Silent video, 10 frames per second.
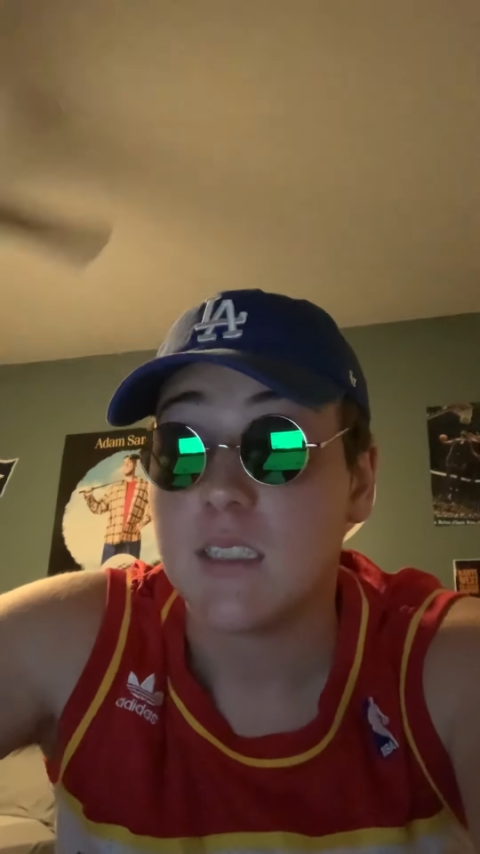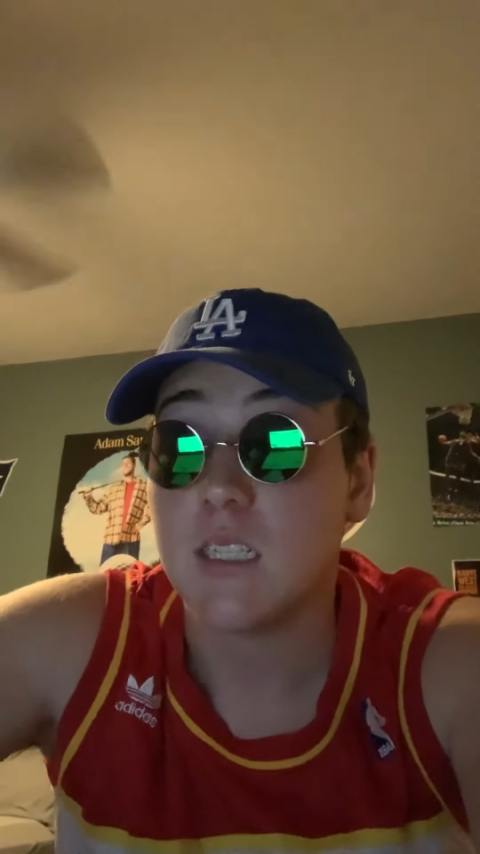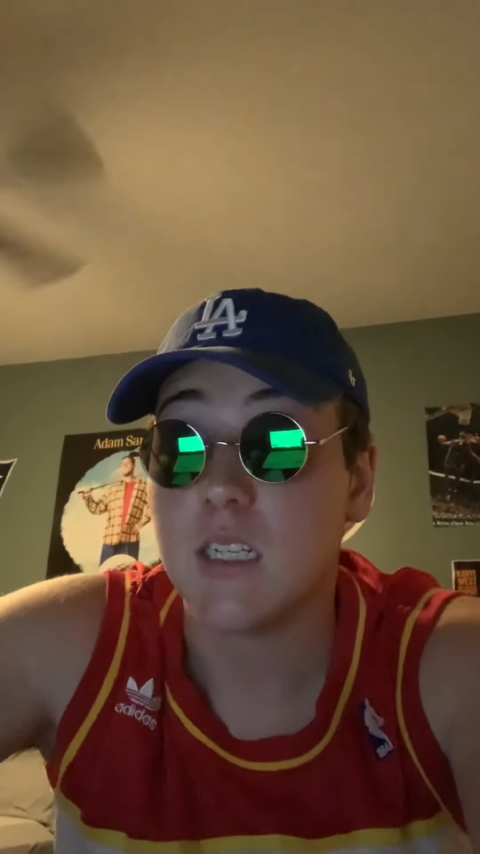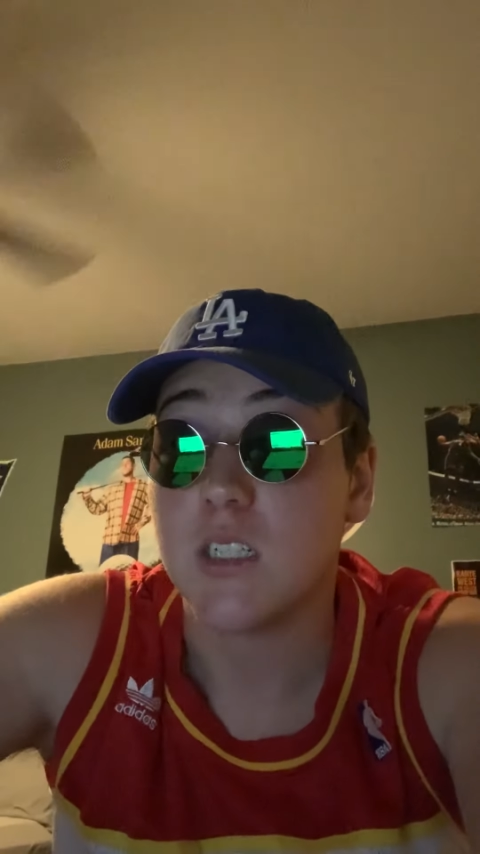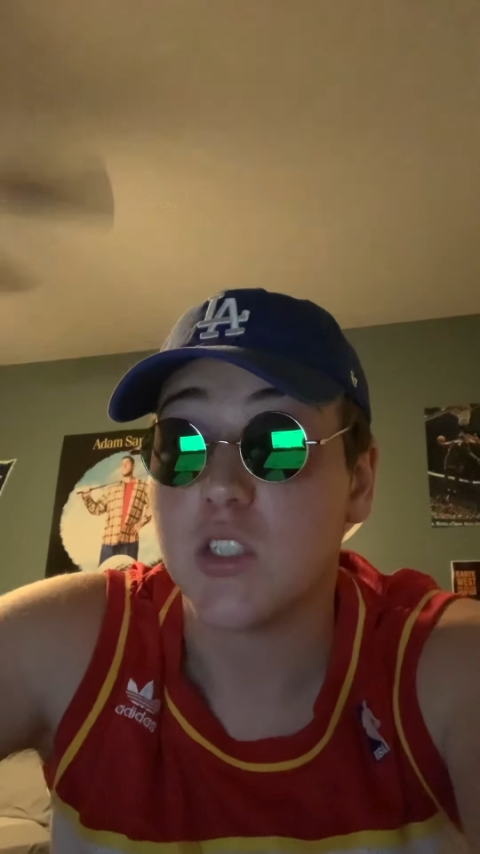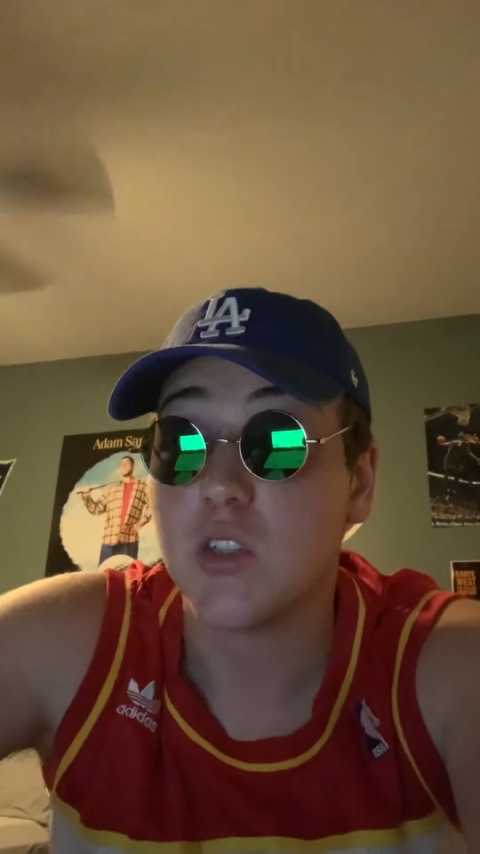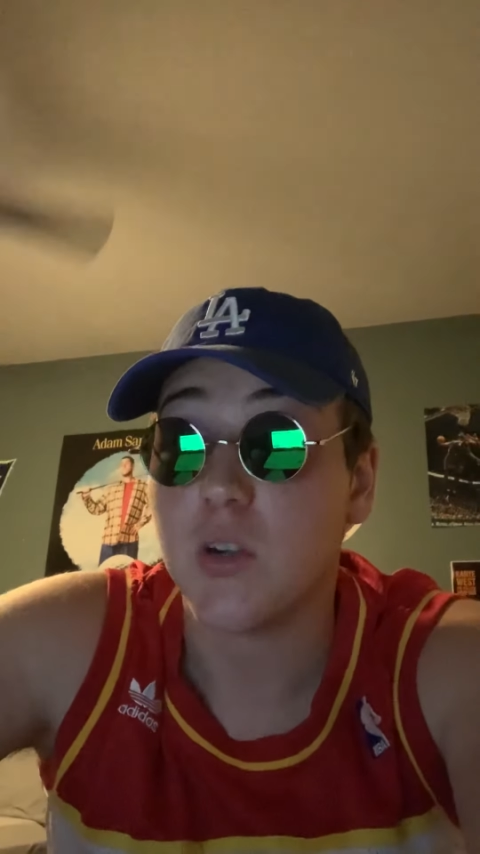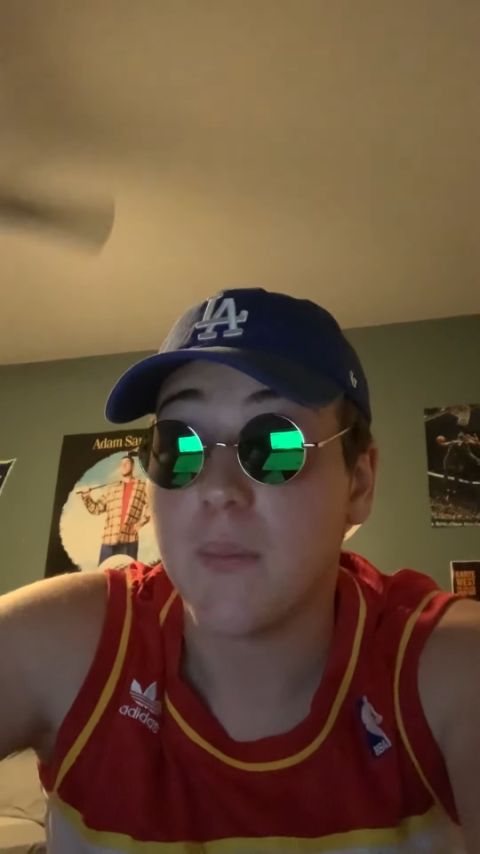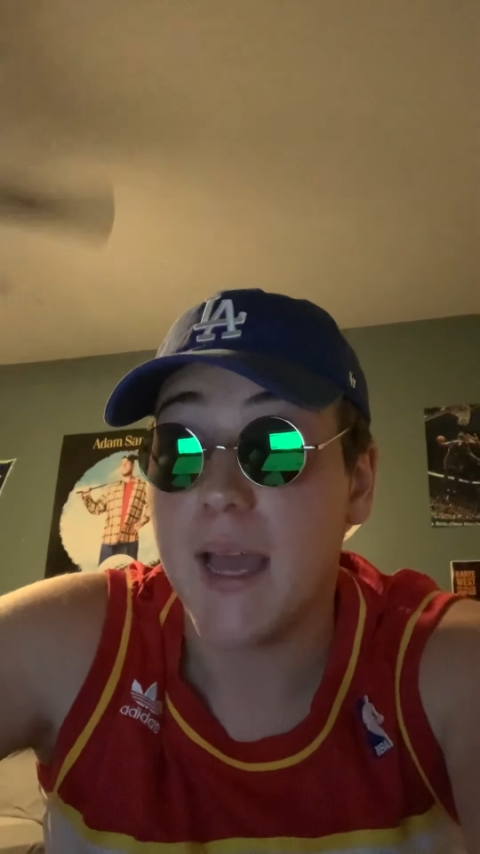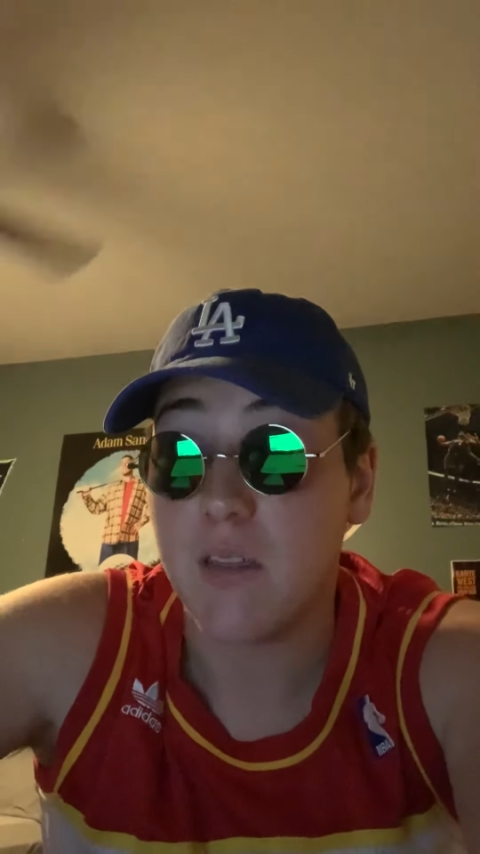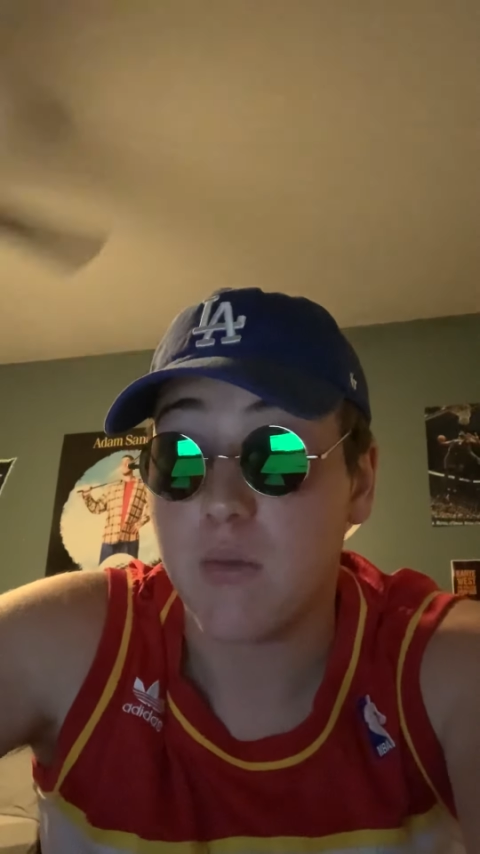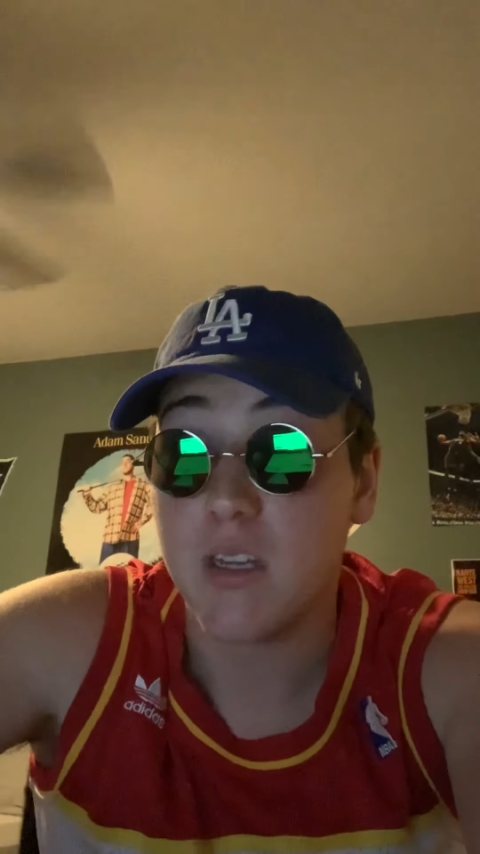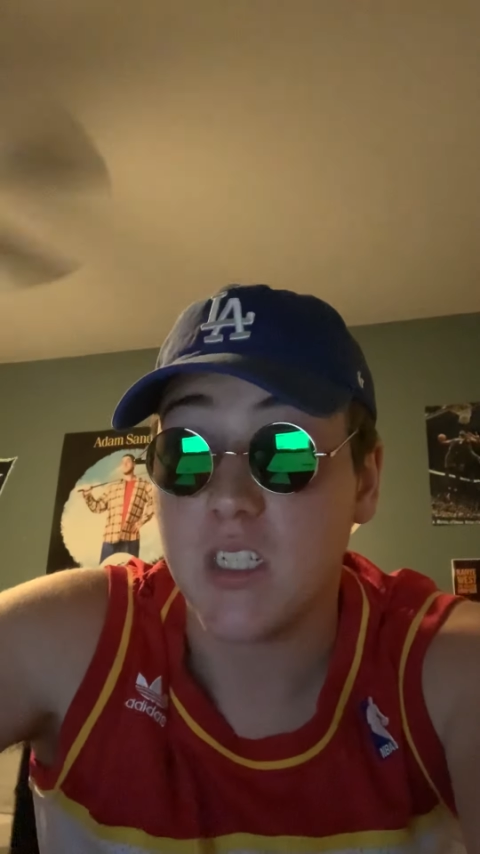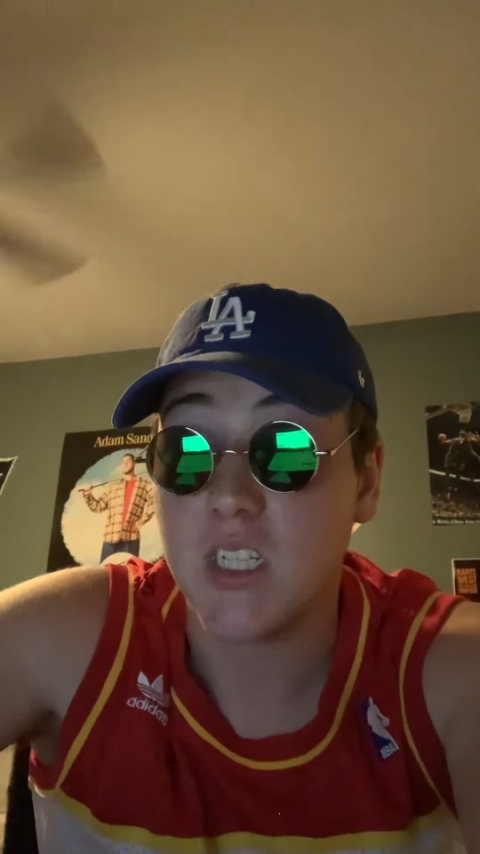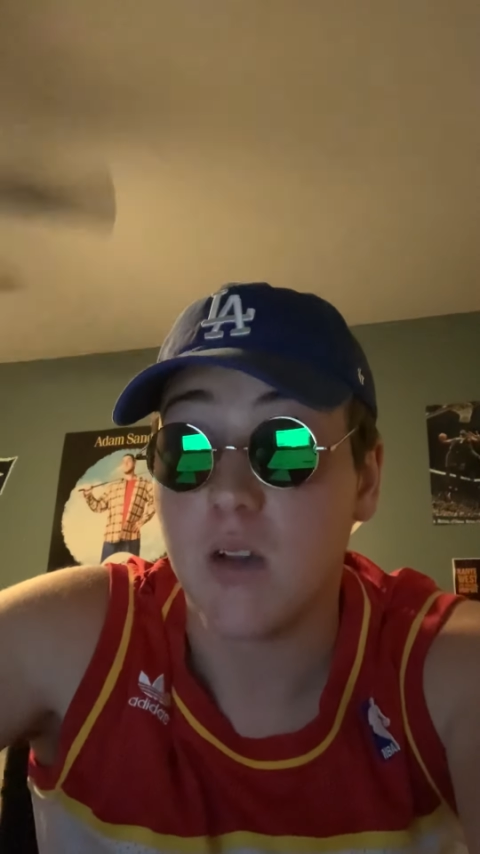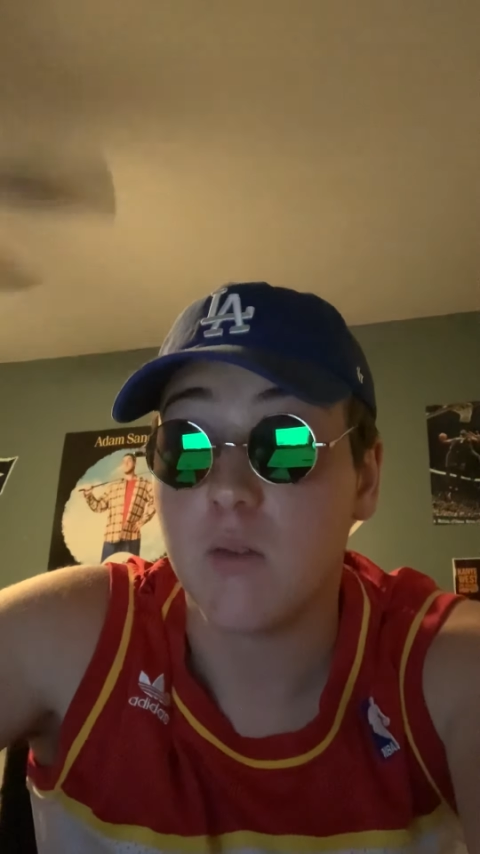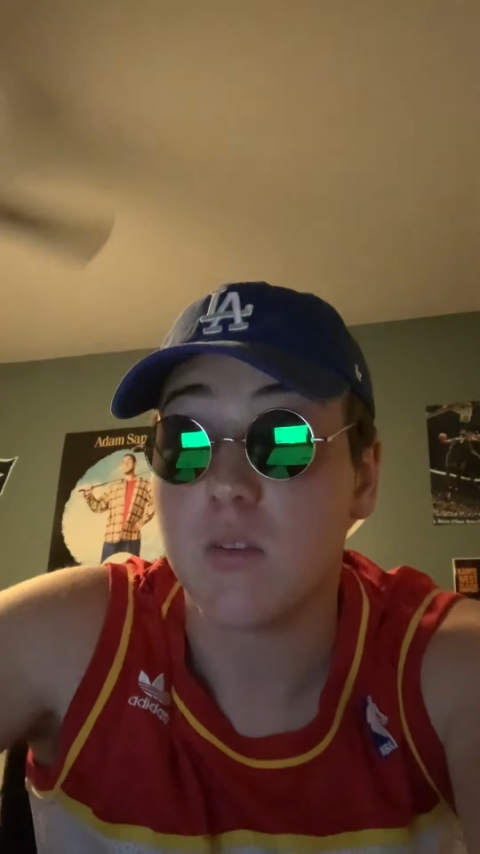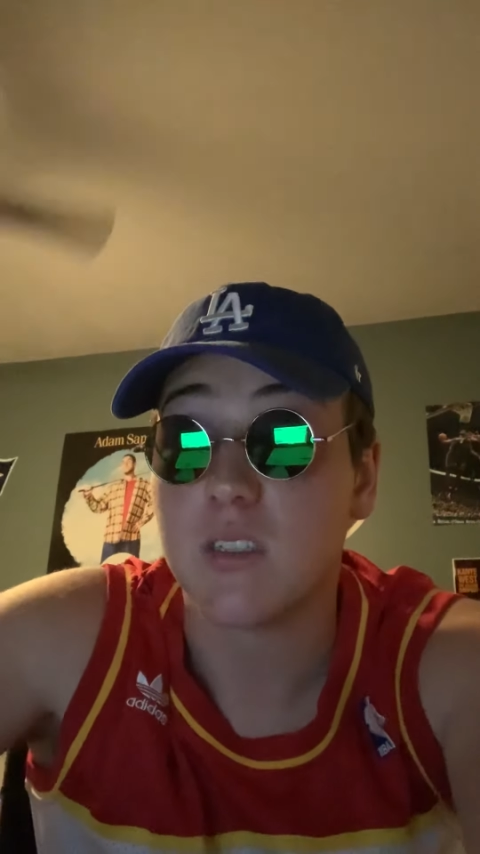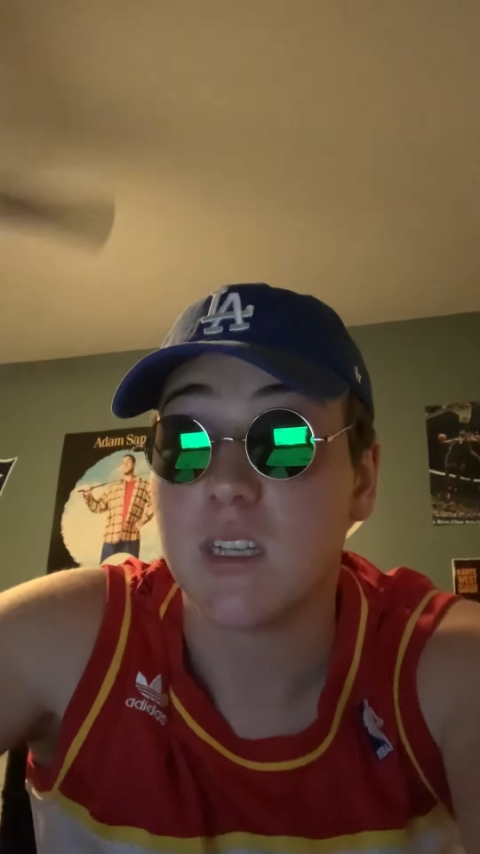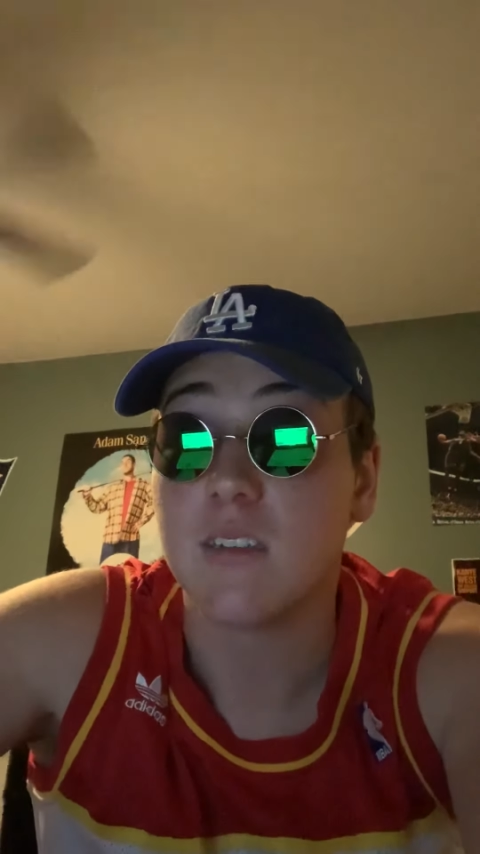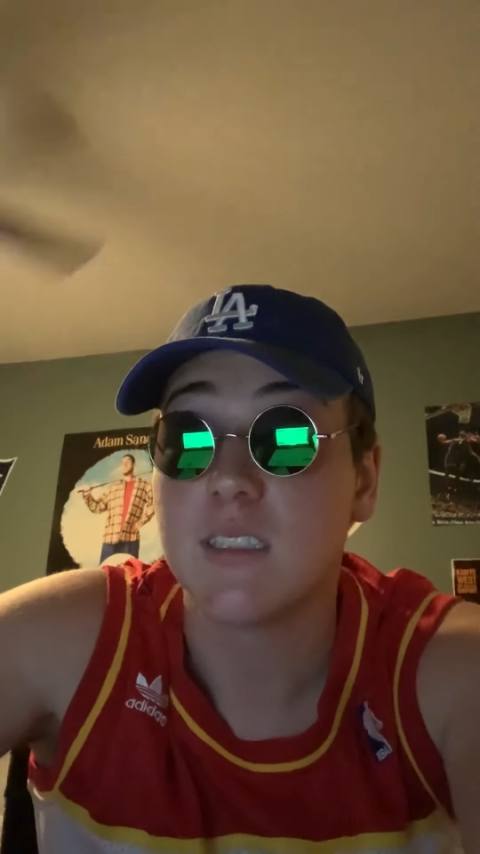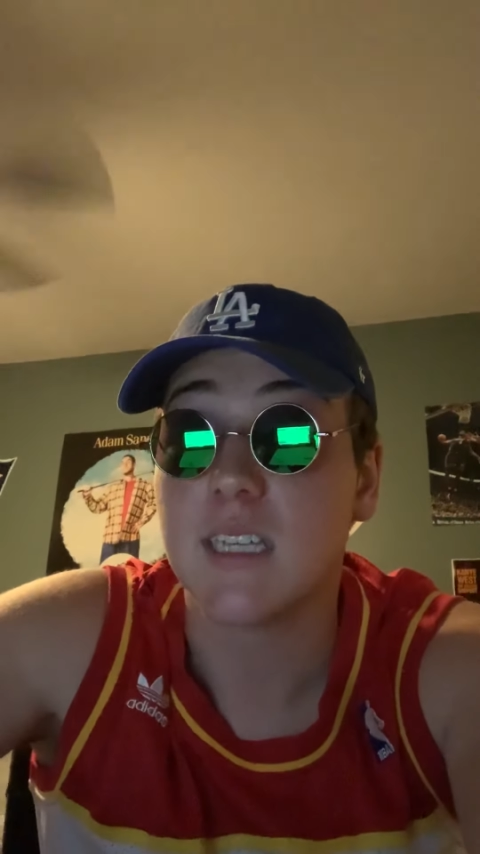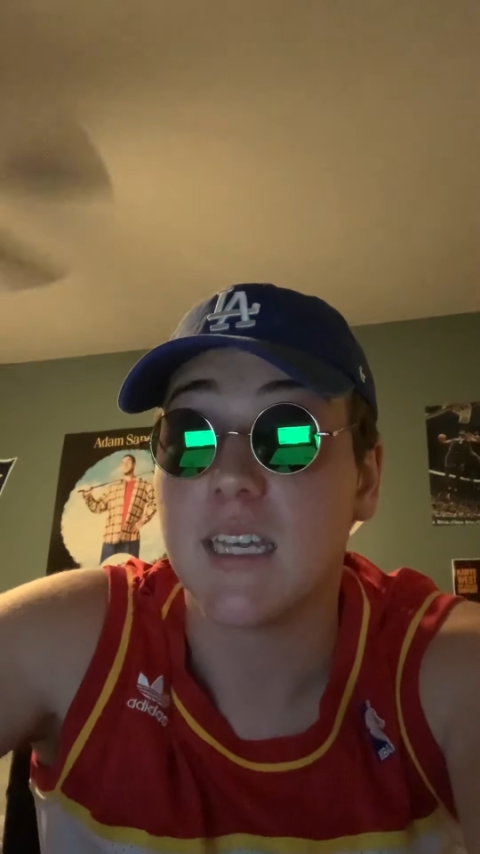to shooter mass ratio results